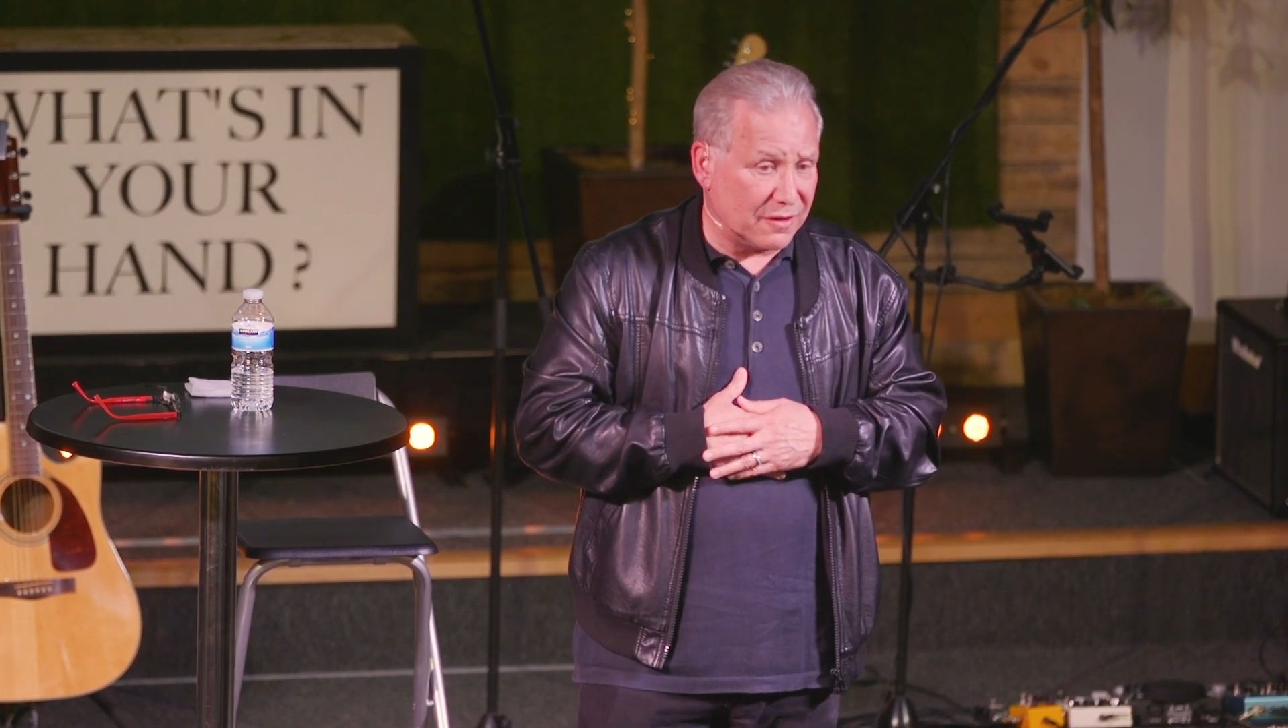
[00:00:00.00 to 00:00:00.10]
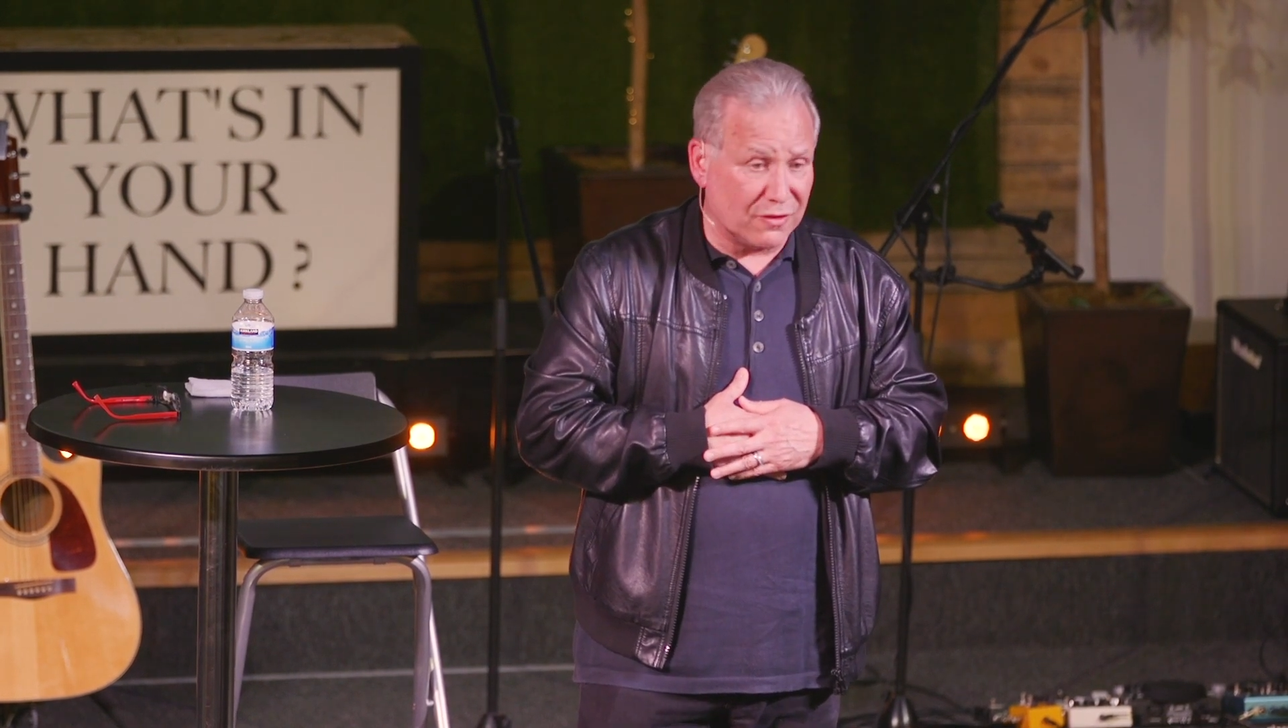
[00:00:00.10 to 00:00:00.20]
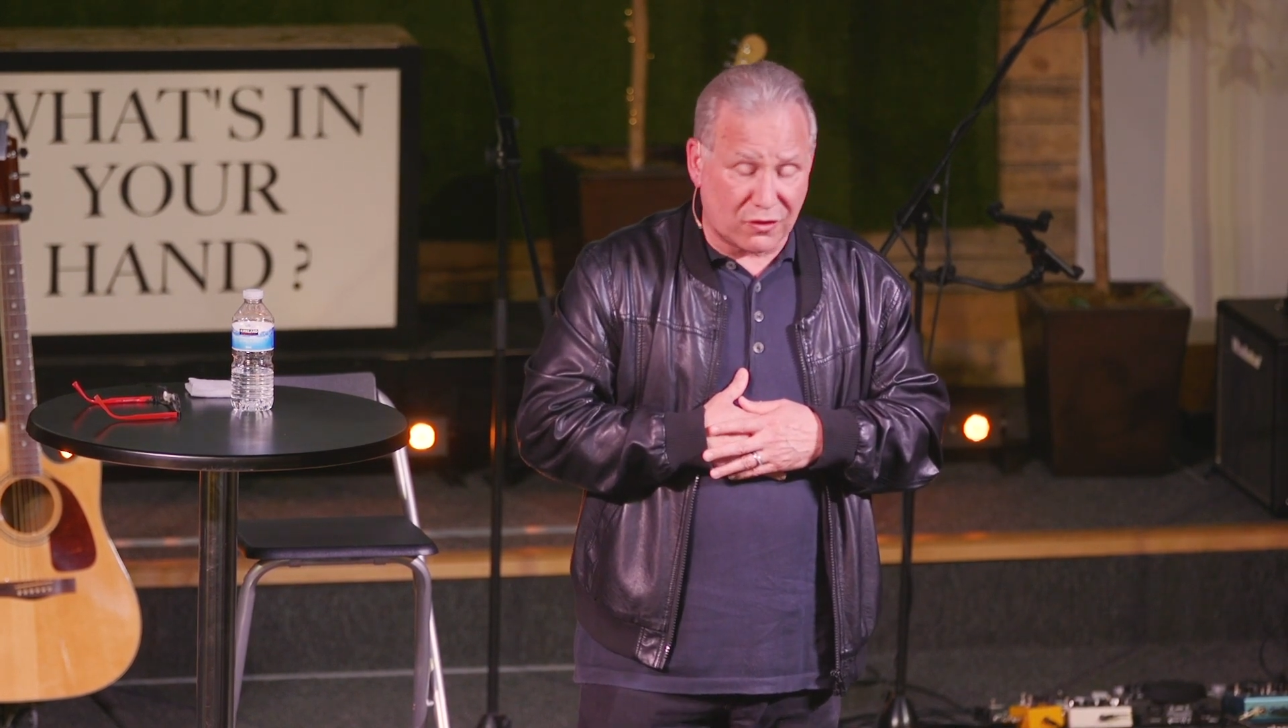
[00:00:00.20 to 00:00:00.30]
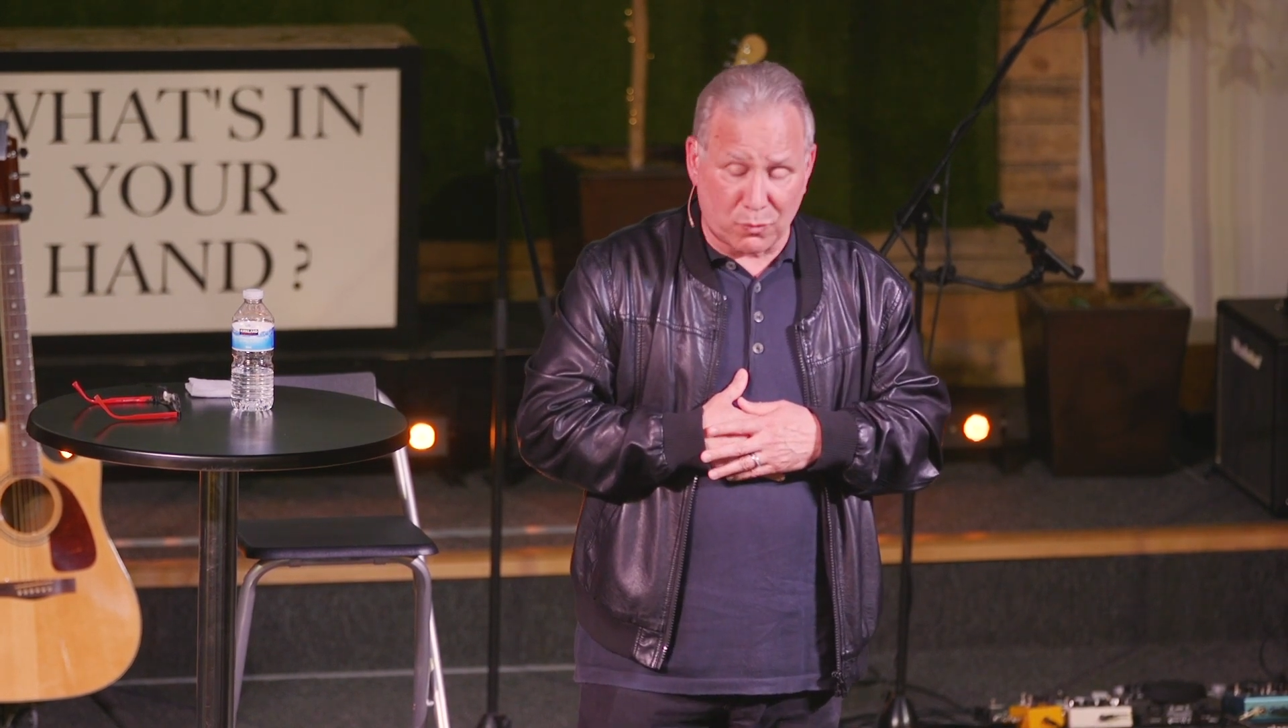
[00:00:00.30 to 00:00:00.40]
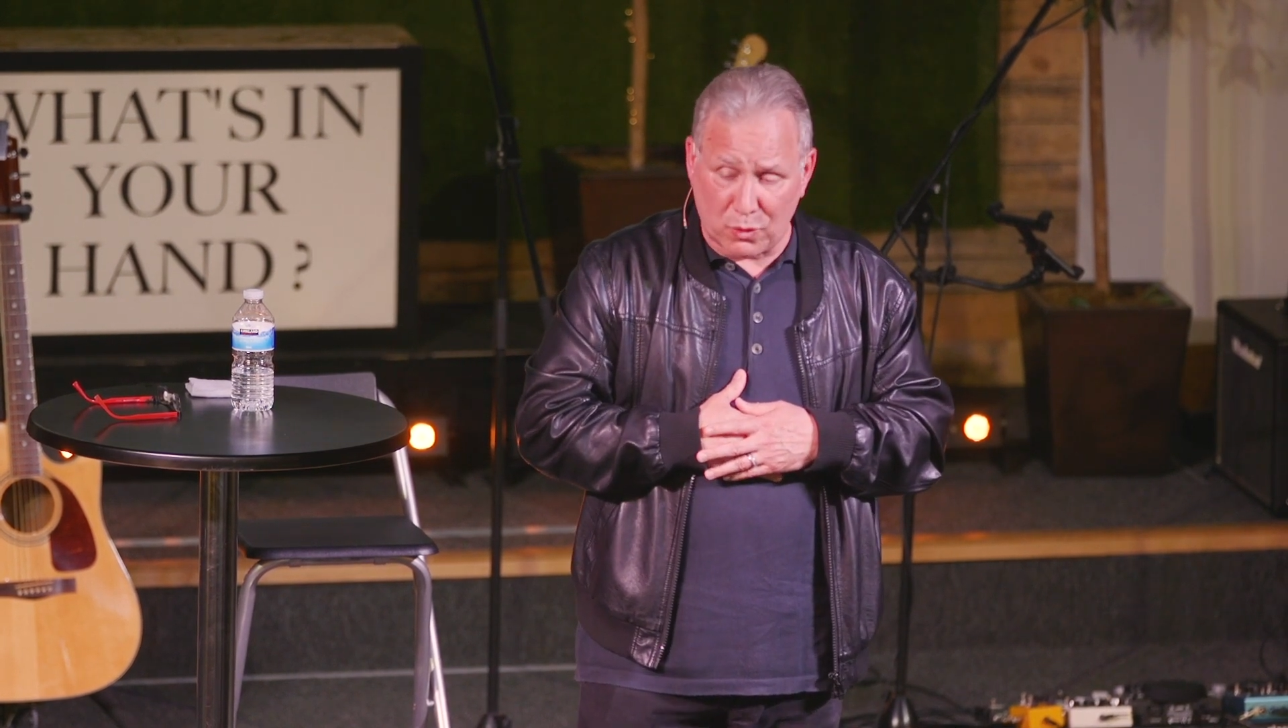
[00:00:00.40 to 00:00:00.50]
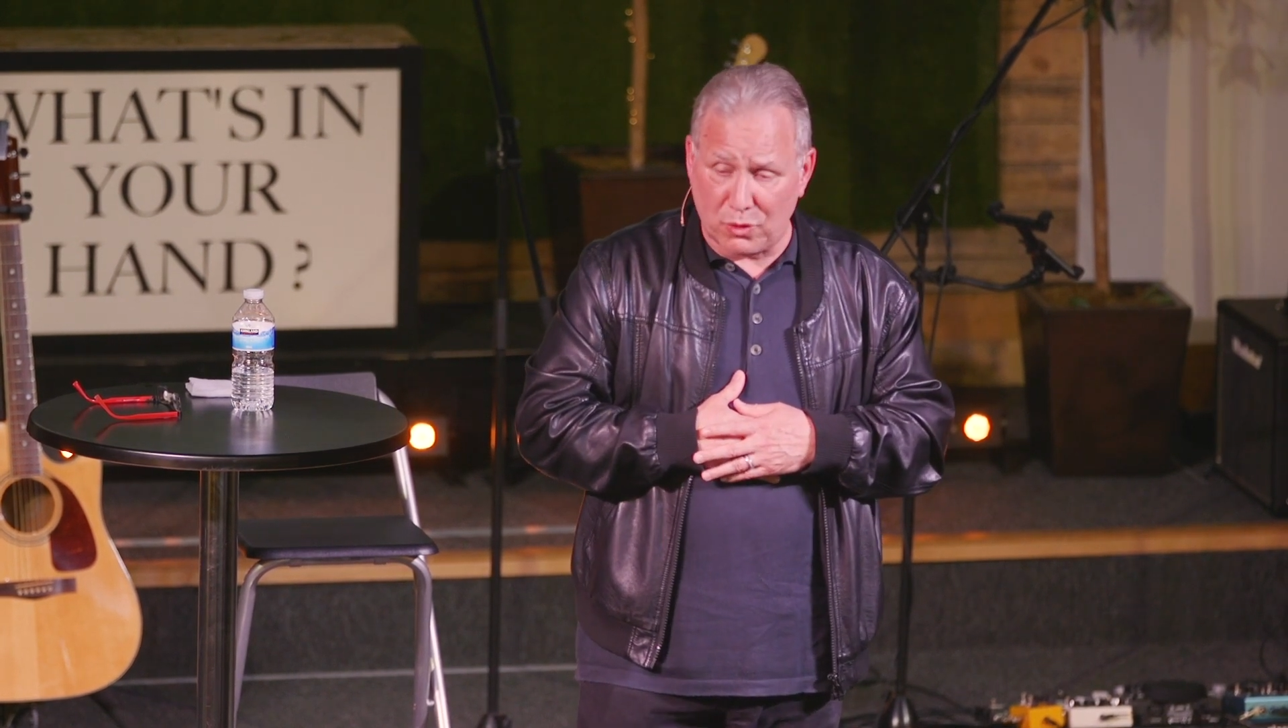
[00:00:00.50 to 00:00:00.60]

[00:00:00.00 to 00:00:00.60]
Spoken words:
in this